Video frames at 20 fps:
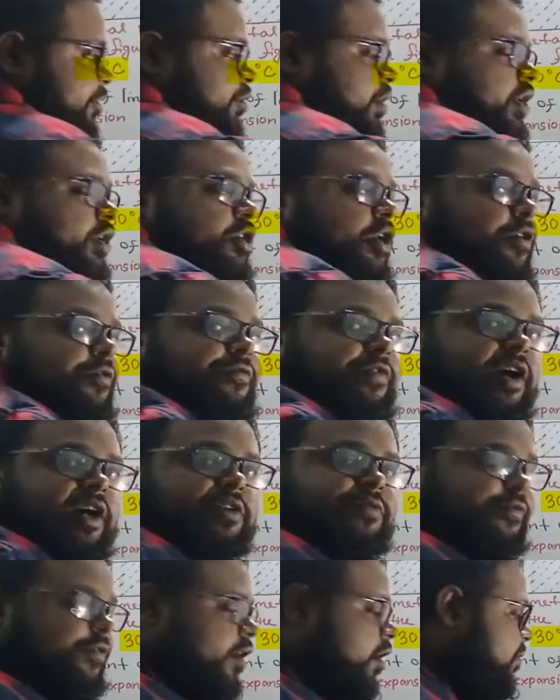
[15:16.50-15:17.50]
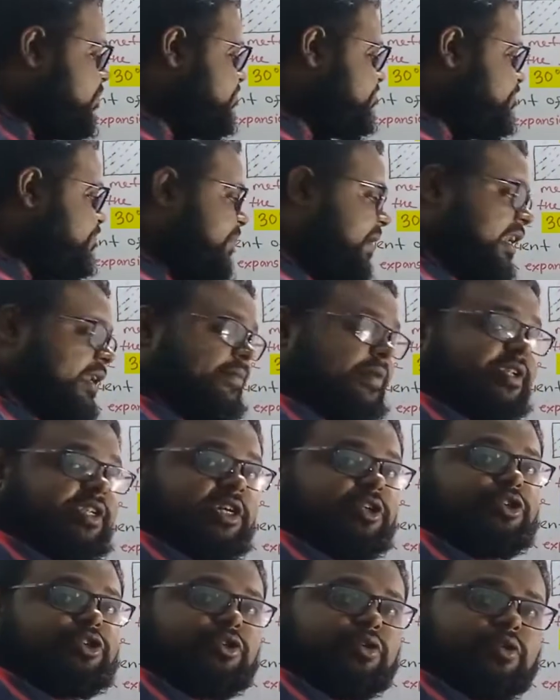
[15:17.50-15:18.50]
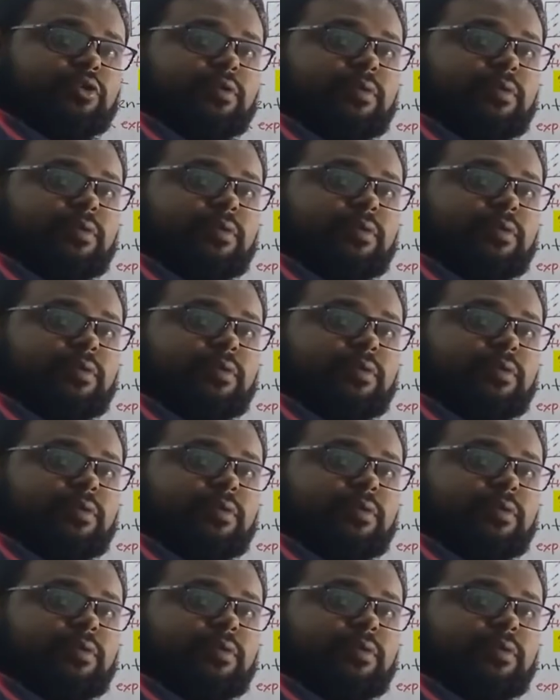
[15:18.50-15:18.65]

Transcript: will convert from millimeter to